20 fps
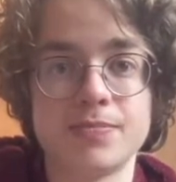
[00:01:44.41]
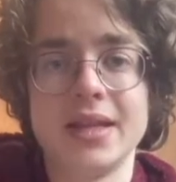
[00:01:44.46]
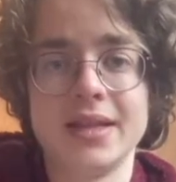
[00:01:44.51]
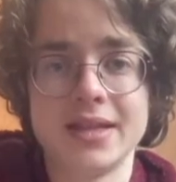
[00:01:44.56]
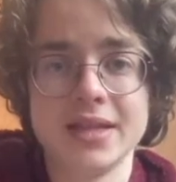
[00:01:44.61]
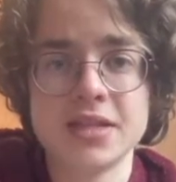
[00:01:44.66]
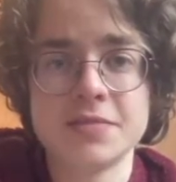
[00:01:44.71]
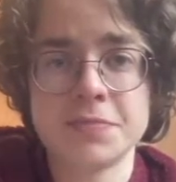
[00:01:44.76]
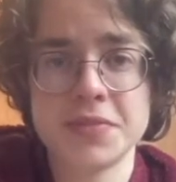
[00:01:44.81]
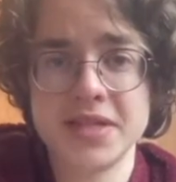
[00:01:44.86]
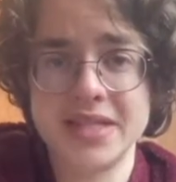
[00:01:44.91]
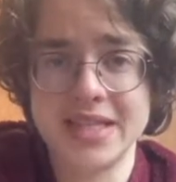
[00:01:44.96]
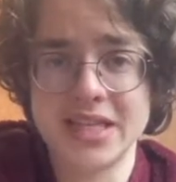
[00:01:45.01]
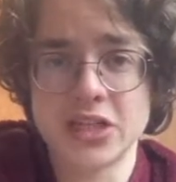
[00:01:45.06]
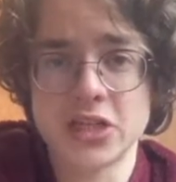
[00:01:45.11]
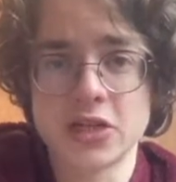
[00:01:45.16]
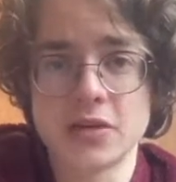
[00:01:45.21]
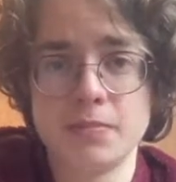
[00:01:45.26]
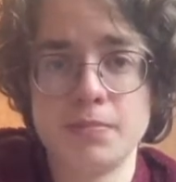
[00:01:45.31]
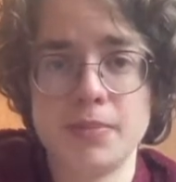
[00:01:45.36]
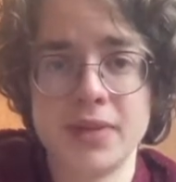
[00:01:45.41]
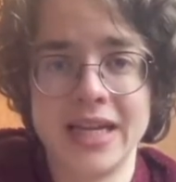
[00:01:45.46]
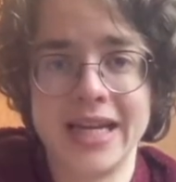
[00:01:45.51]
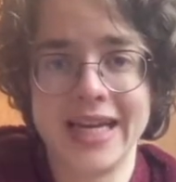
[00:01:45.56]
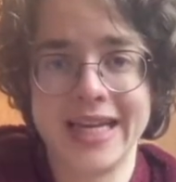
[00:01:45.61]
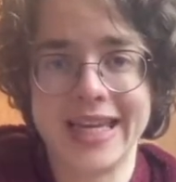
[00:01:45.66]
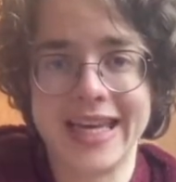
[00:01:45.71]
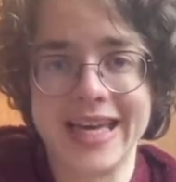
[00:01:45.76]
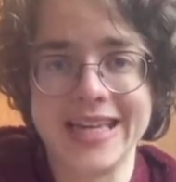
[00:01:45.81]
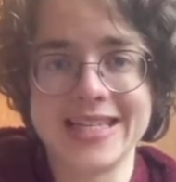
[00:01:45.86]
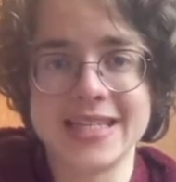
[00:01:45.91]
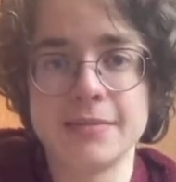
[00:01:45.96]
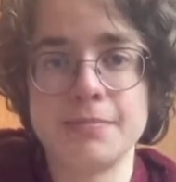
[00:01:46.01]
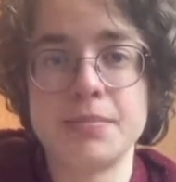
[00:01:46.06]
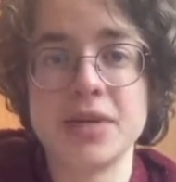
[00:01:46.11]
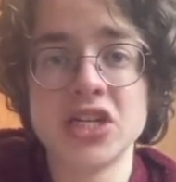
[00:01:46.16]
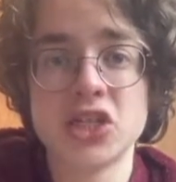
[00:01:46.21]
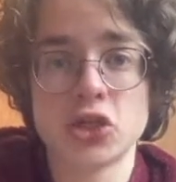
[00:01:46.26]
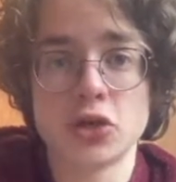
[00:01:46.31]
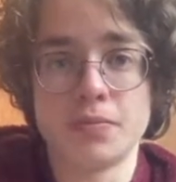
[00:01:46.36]
In this position black has a
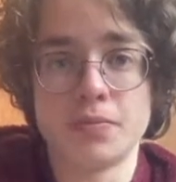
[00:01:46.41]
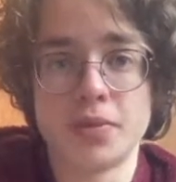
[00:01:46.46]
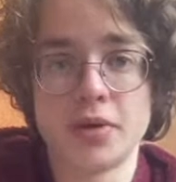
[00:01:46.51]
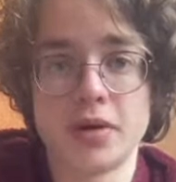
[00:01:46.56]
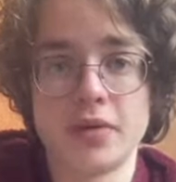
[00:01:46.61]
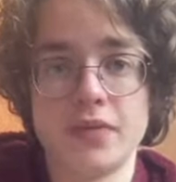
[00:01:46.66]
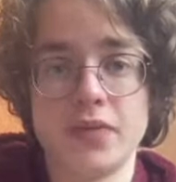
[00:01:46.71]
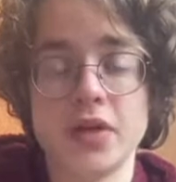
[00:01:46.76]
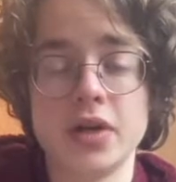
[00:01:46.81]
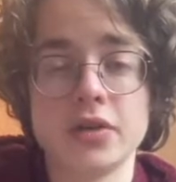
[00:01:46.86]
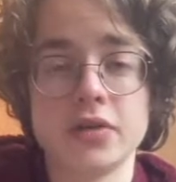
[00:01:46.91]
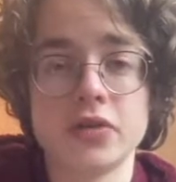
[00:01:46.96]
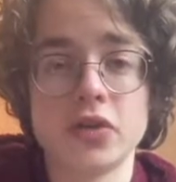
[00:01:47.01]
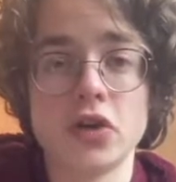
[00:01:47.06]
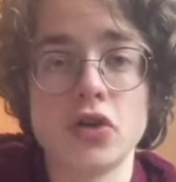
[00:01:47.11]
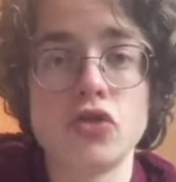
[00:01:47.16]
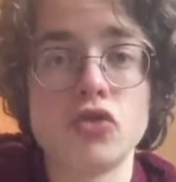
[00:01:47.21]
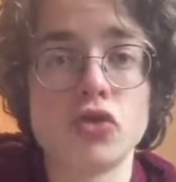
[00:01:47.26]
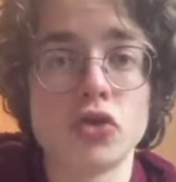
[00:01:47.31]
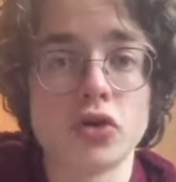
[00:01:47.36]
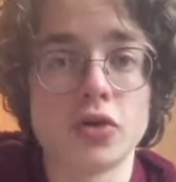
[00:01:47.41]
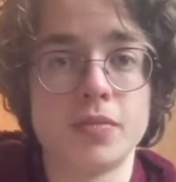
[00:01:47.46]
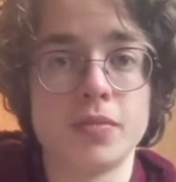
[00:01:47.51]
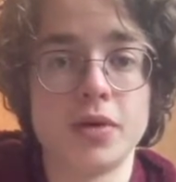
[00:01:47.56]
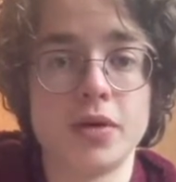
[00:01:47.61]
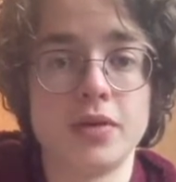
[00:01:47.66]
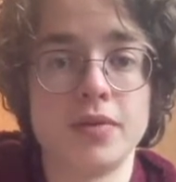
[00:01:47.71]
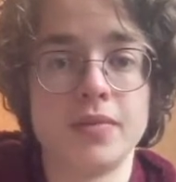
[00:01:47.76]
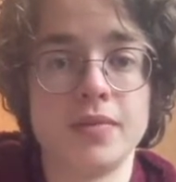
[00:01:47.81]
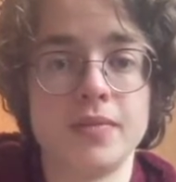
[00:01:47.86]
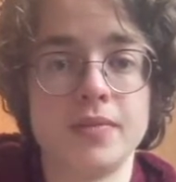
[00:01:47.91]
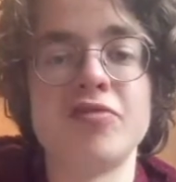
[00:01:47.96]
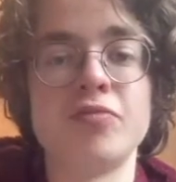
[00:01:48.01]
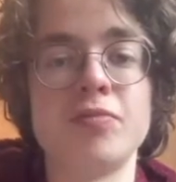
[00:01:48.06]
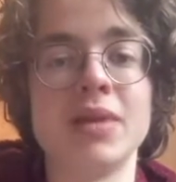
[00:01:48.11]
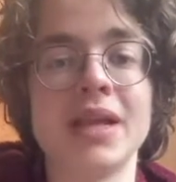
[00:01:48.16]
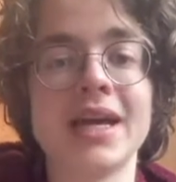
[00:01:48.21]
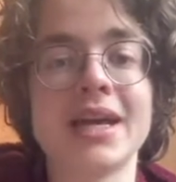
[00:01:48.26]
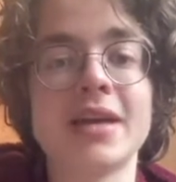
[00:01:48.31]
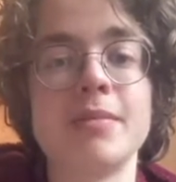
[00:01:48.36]
bishop pawn, not a rook pawn.
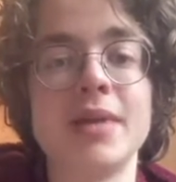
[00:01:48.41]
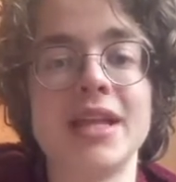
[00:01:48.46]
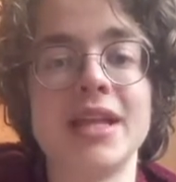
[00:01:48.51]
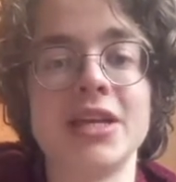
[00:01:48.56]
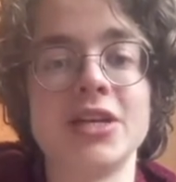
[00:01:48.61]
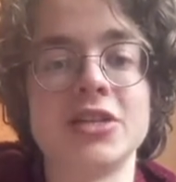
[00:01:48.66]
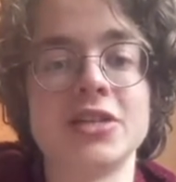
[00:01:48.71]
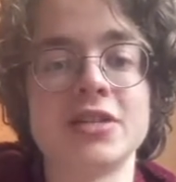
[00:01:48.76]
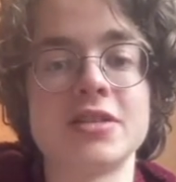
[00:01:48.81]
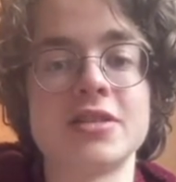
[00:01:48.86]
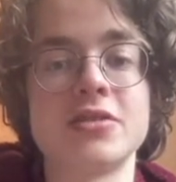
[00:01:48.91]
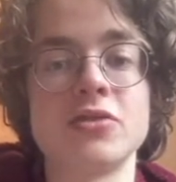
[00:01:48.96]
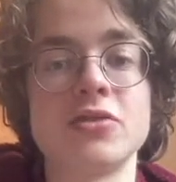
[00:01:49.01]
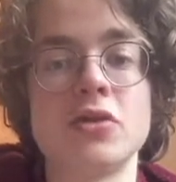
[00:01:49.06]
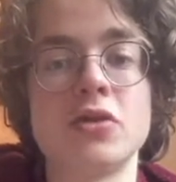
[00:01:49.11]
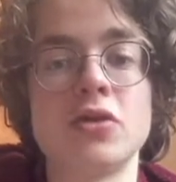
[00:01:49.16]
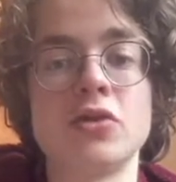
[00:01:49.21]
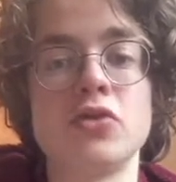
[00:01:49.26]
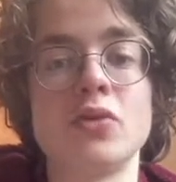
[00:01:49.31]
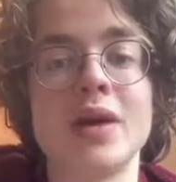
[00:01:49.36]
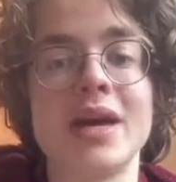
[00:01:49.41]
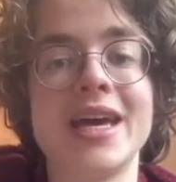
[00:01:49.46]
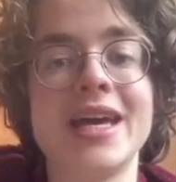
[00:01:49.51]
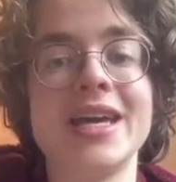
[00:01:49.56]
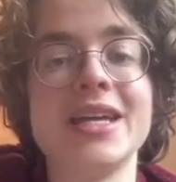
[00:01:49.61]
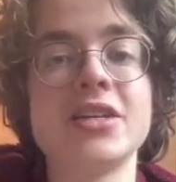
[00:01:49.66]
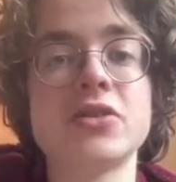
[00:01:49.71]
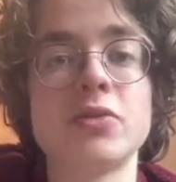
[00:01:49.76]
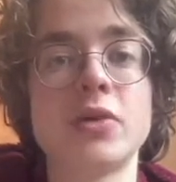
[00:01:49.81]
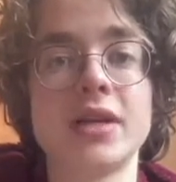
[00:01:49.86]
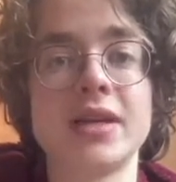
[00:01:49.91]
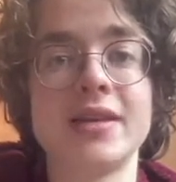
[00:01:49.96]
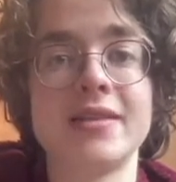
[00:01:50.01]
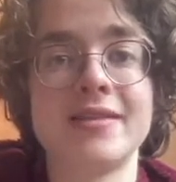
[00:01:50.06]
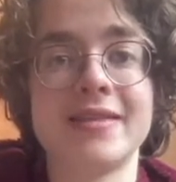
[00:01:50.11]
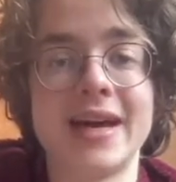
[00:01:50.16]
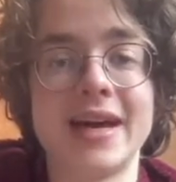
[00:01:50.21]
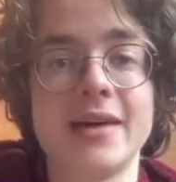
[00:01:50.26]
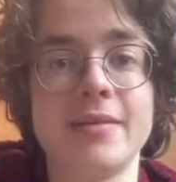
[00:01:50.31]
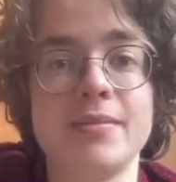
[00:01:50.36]
If black manages to go to h1
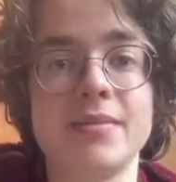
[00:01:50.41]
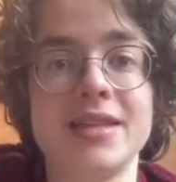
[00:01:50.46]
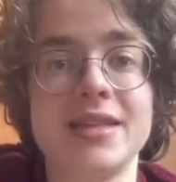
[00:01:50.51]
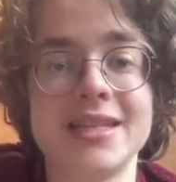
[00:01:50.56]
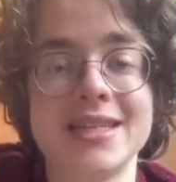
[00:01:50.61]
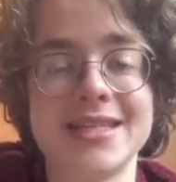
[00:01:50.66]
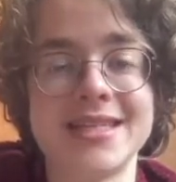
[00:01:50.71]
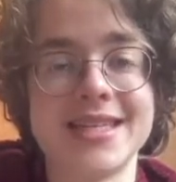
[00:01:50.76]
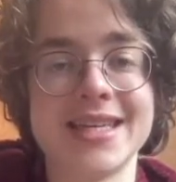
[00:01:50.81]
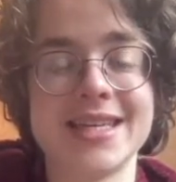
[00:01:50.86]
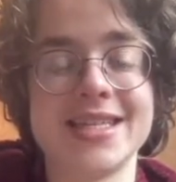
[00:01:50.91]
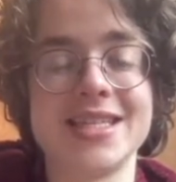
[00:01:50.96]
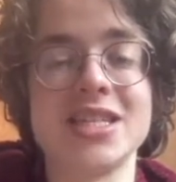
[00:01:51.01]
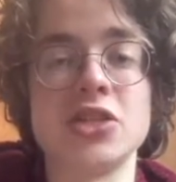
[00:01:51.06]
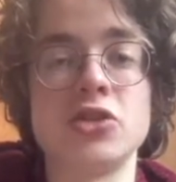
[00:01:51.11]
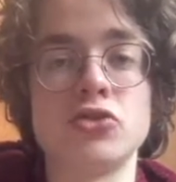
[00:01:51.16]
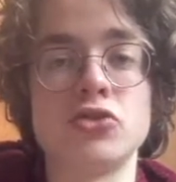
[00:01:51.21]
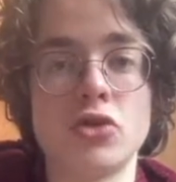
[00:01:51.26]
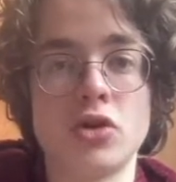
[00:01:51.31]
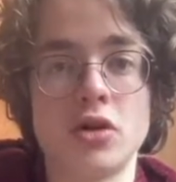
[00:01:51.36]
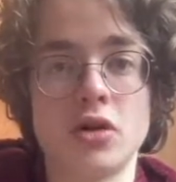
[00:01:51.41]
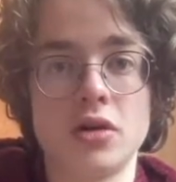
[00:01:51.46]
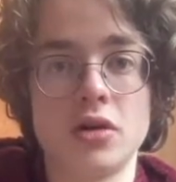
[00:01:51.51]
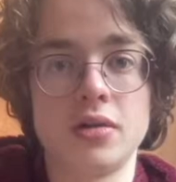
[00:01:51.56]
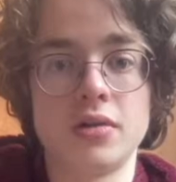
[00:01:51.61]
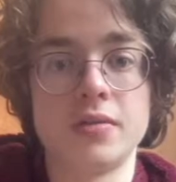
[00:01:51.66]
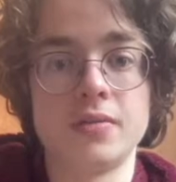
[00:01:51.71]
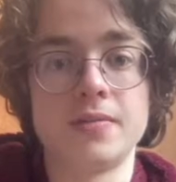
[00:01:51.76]
in time, this is a draw.